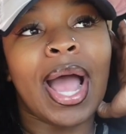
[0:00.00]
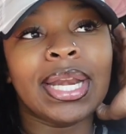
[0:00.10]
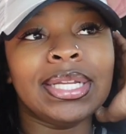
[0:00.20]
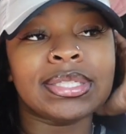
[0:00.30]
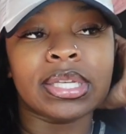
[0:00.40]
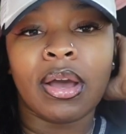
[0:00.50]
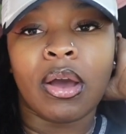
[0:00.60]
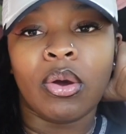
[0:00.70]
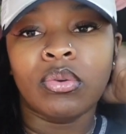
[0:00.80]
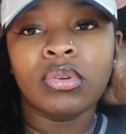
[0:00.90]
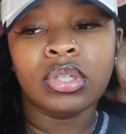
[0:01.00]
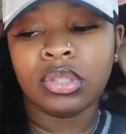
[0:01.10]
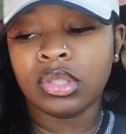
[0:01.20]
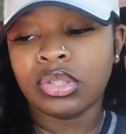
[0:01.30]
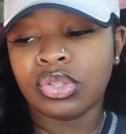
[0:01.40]
I need to go
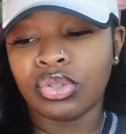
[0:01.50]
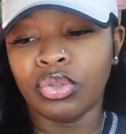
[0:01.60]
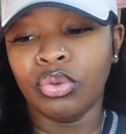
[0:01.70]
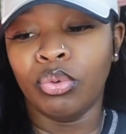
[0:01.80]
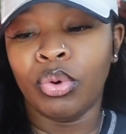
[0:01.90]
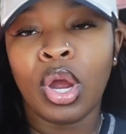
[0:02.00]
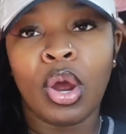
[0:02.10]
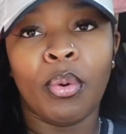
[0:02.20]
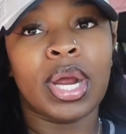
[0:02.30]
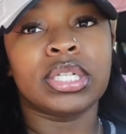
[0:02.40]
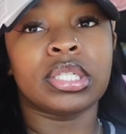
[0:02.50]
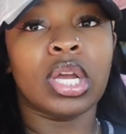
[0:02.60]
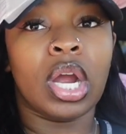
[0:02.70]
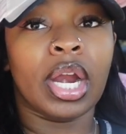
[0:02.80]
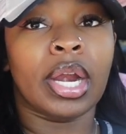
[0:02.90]
to wash this
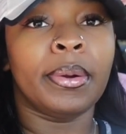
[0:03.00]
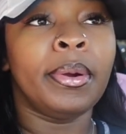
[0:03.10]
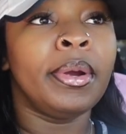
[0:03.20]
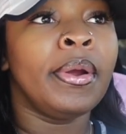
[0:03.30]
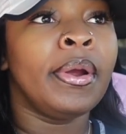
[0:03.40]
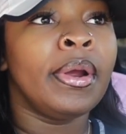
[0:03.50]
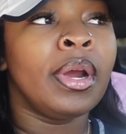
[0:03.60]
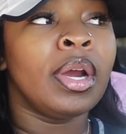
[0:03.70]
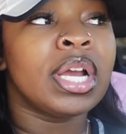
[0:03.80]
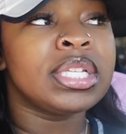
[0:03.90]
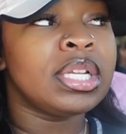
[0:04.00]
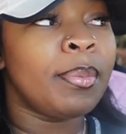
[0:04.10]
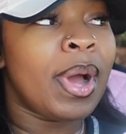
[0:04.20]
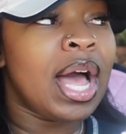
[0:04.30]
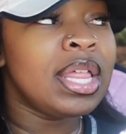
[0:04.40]
car. Because the
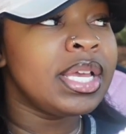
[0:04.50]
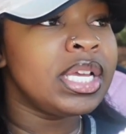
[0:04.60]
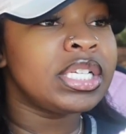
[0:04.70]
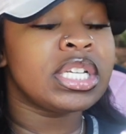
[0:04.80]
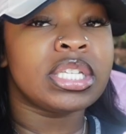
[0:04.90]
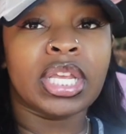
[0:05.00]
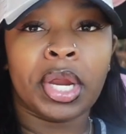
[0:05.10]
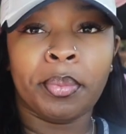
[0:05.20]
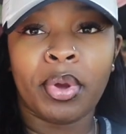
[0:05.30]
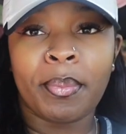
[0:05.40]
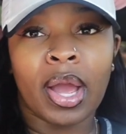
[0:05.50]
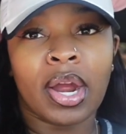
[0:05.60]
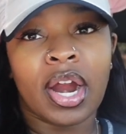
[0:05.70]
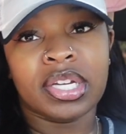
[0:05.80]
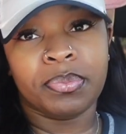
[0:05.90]
pollen is just terrible. My
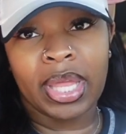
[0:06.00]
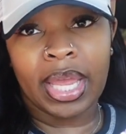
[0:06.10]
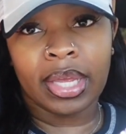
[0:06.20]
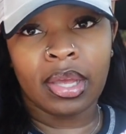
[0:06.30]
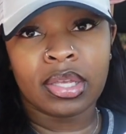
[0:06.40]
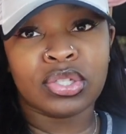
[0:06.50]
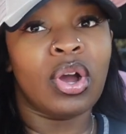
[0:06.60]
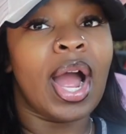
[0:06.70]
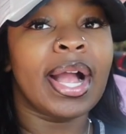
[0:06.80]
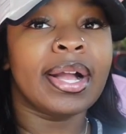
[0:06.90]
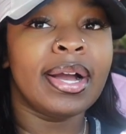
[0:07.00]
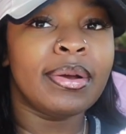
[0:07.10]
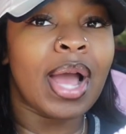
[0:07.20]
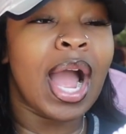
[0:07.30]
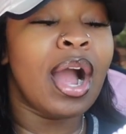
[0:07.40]
car is black. So I
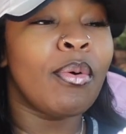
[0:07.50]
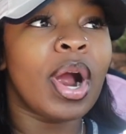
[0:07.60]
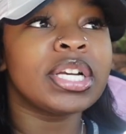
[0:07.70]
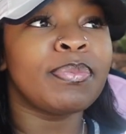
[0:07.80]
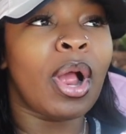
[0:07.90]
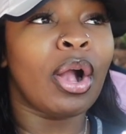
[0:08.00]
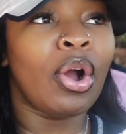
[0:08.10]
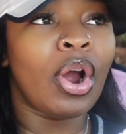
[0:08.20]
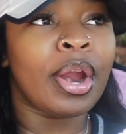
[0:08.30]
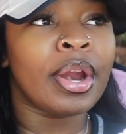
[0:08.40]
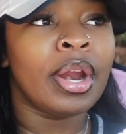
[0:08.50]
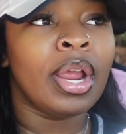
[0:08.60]
wash my car.